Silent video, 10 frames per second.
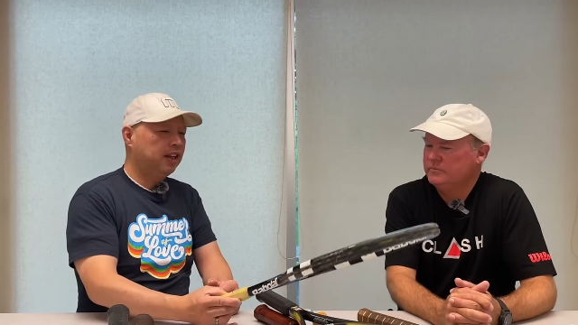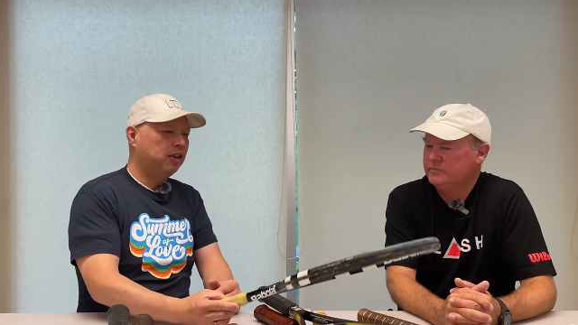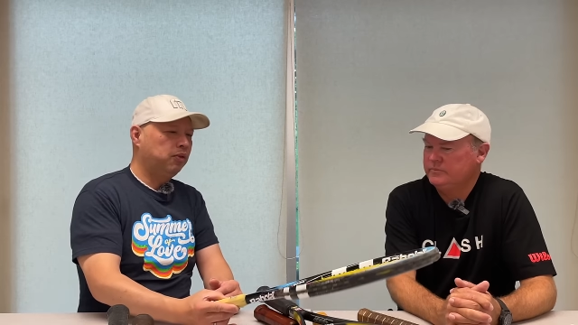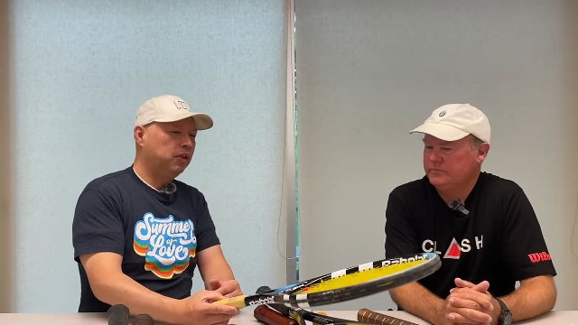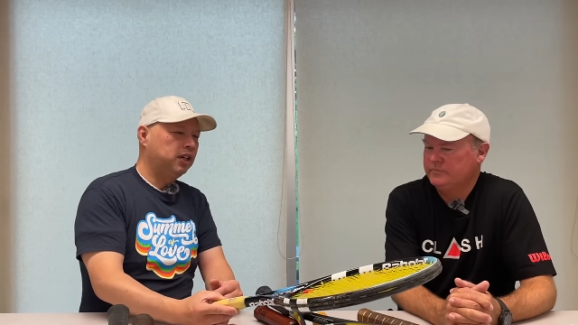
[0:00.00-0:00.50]

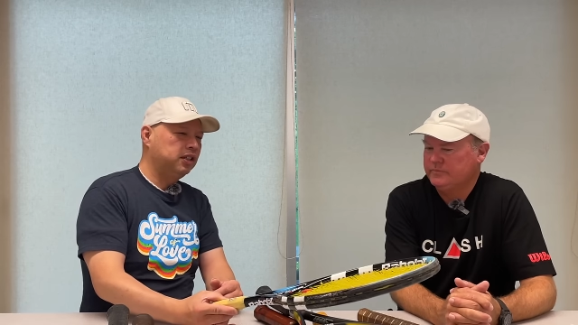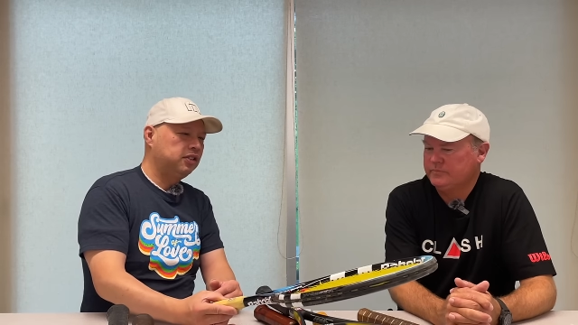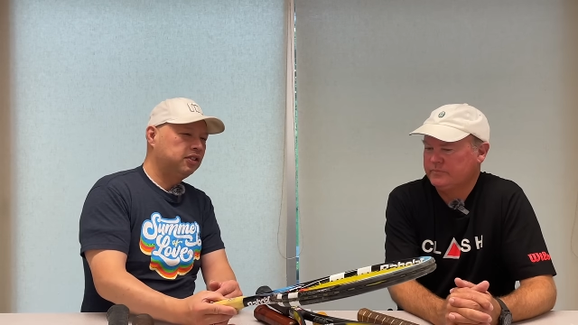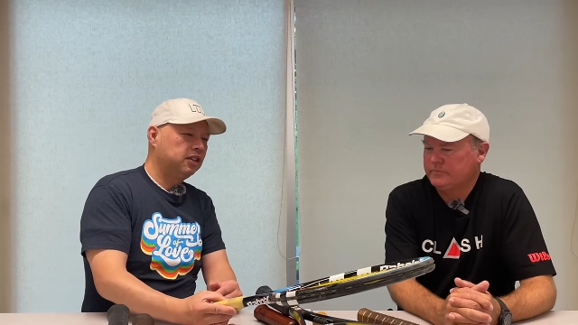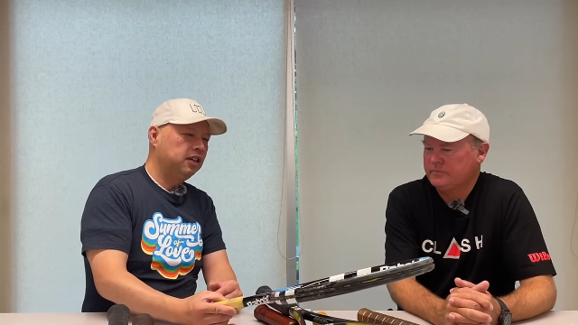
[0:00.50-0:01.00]
Speaker 1: thing
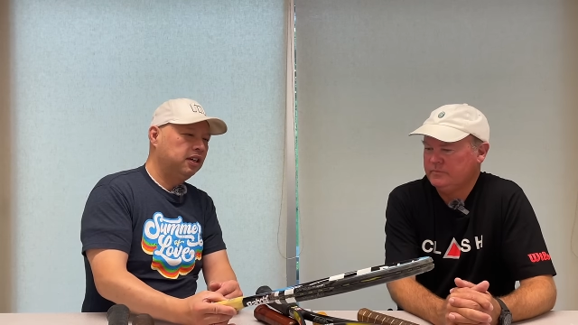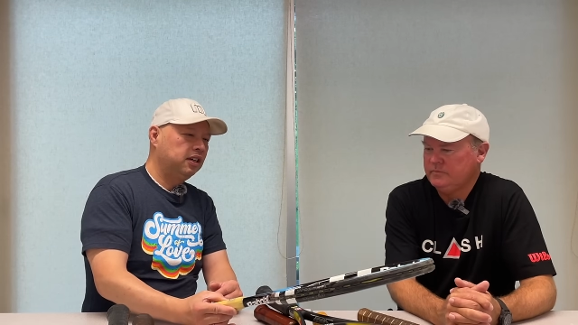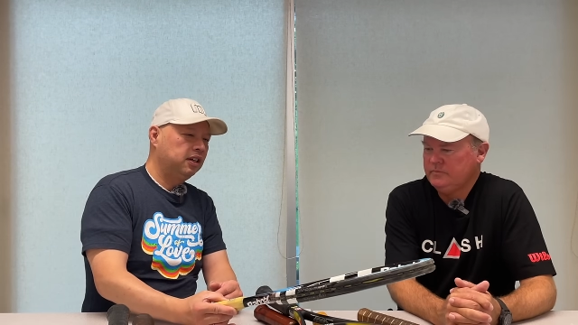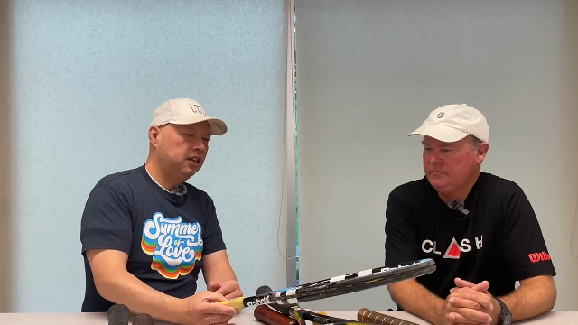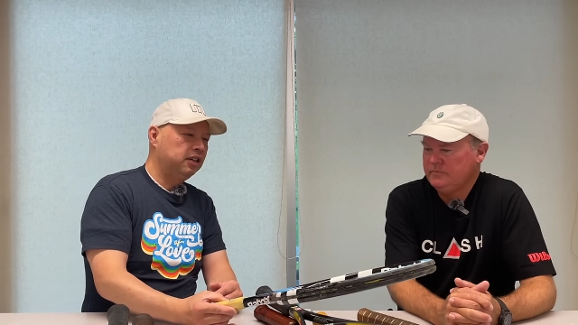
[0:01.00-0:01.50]
was,
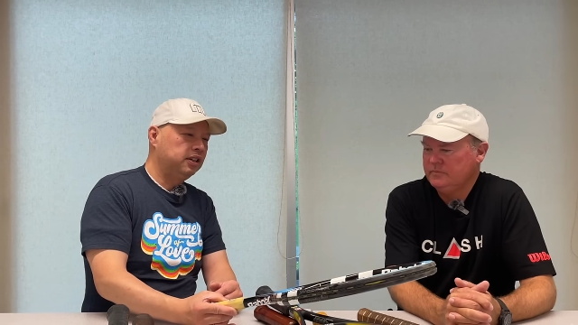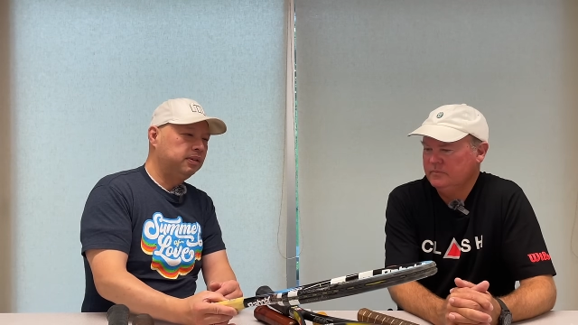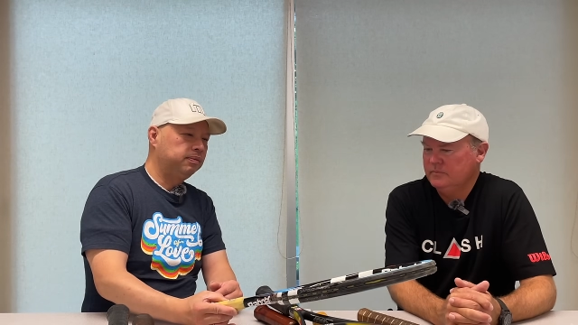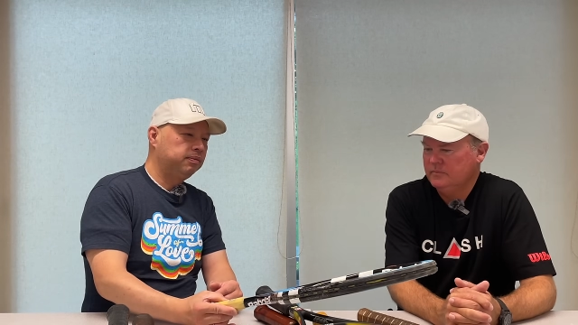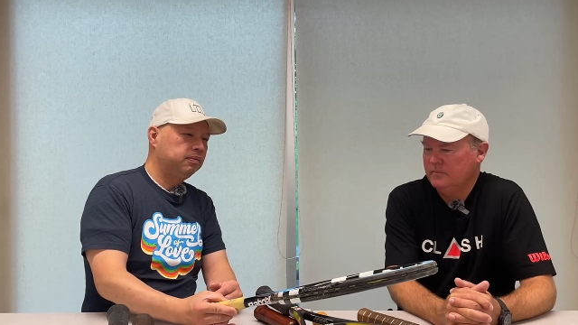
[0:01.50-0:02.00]

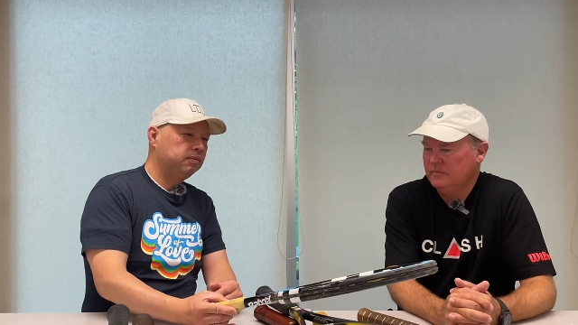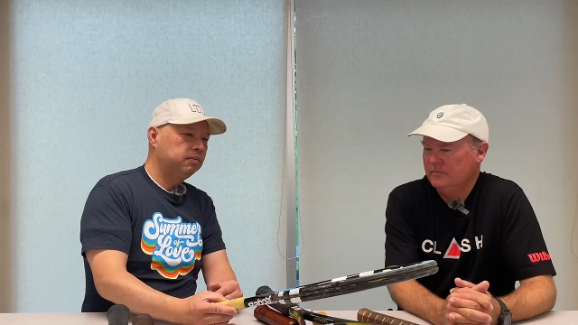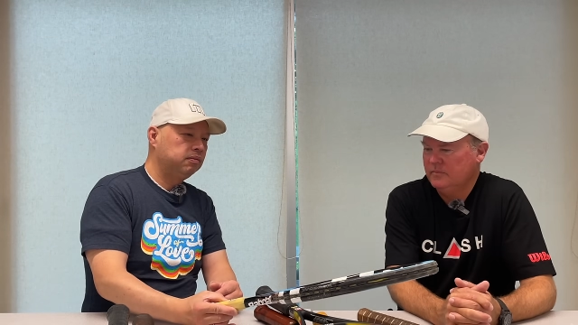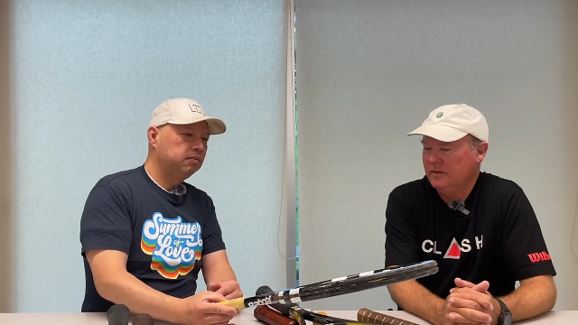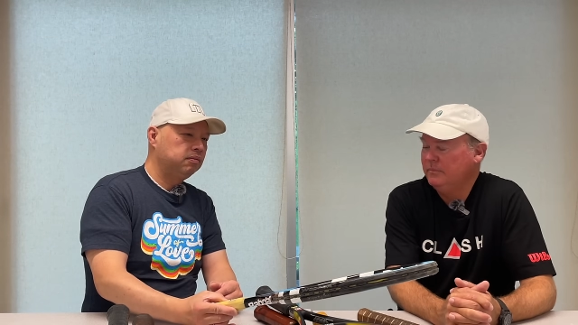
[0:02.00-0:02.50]
um,
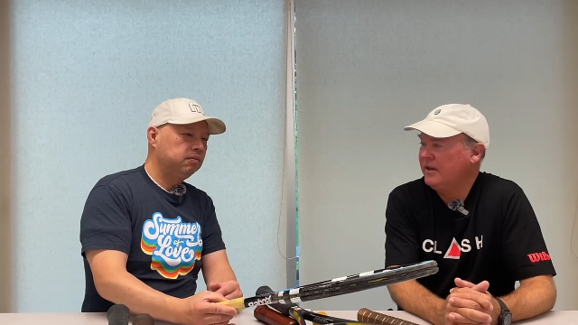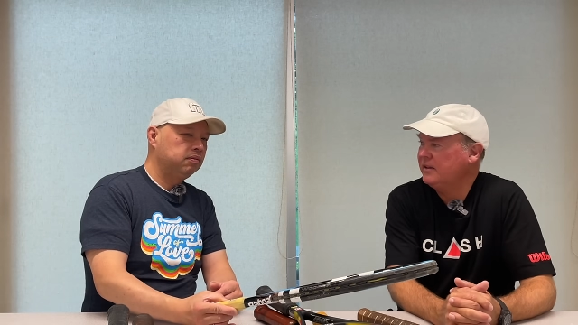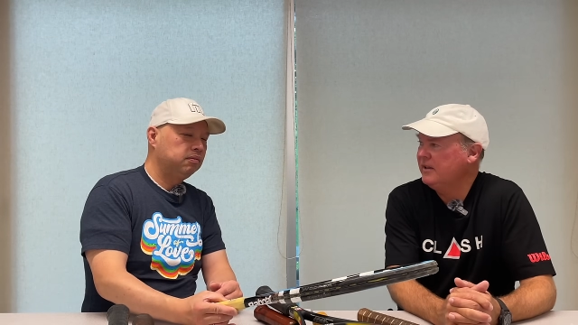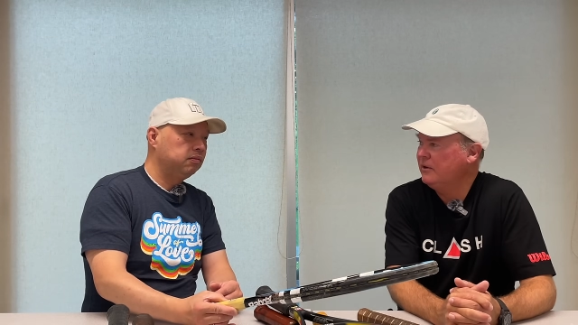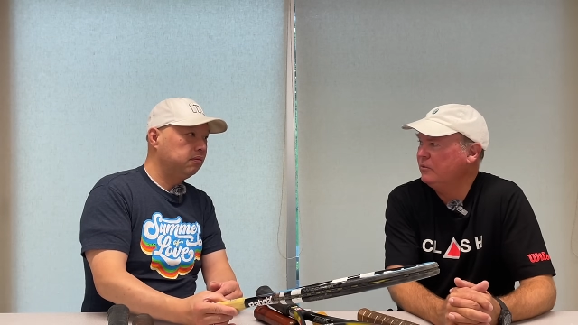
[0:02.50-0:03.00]

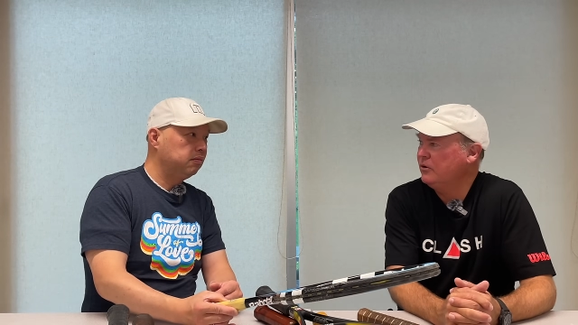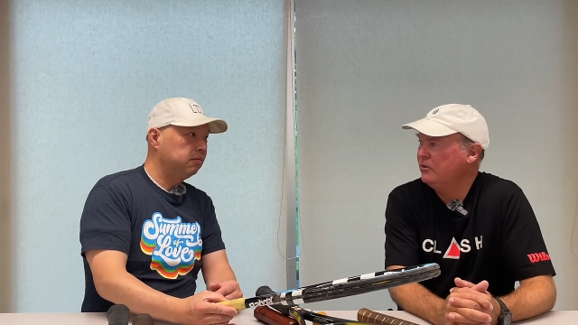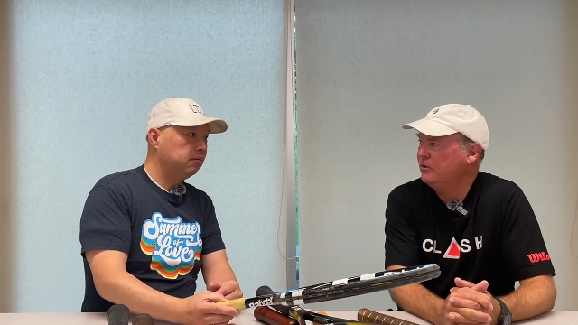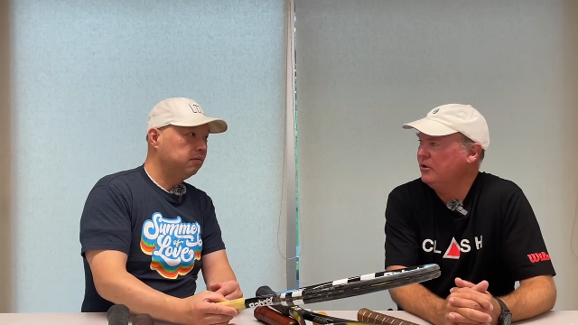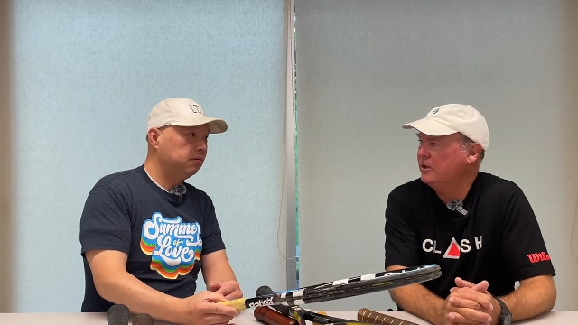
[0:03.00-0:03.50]
Speaker 2: back then it was
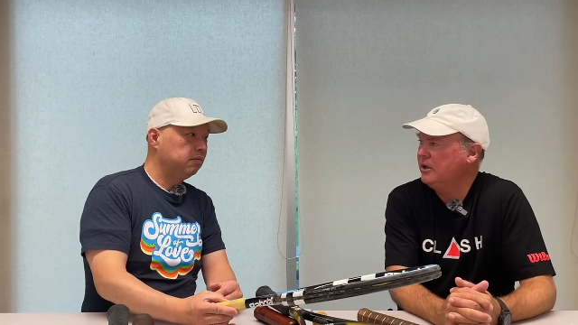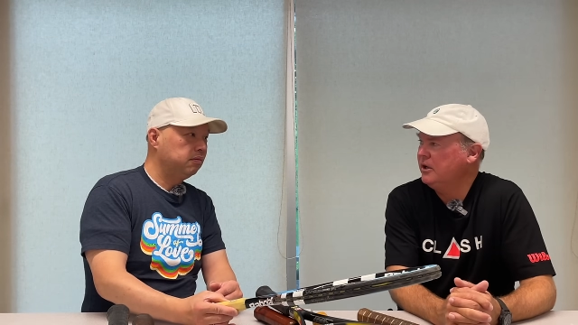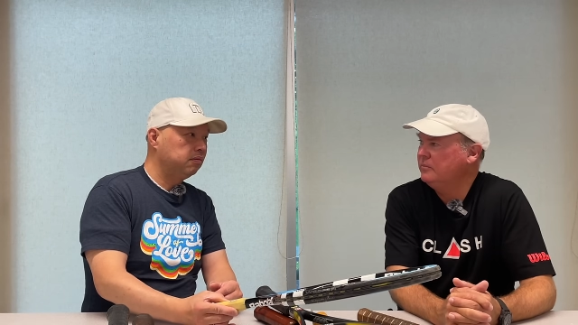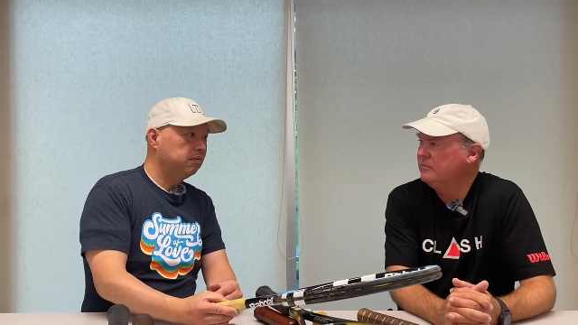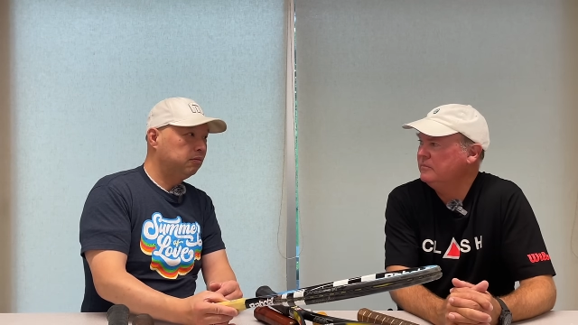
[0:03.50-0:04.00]
hard to look
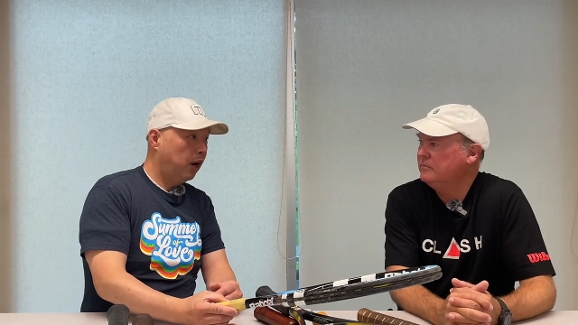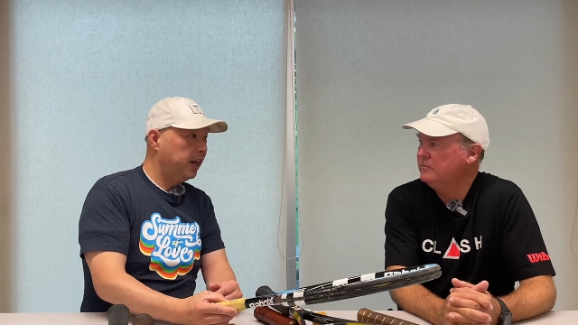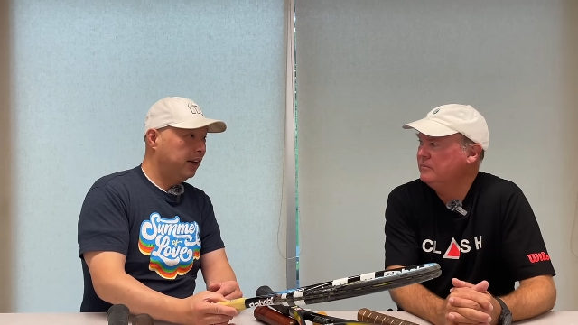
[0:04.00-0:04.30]
up. Right.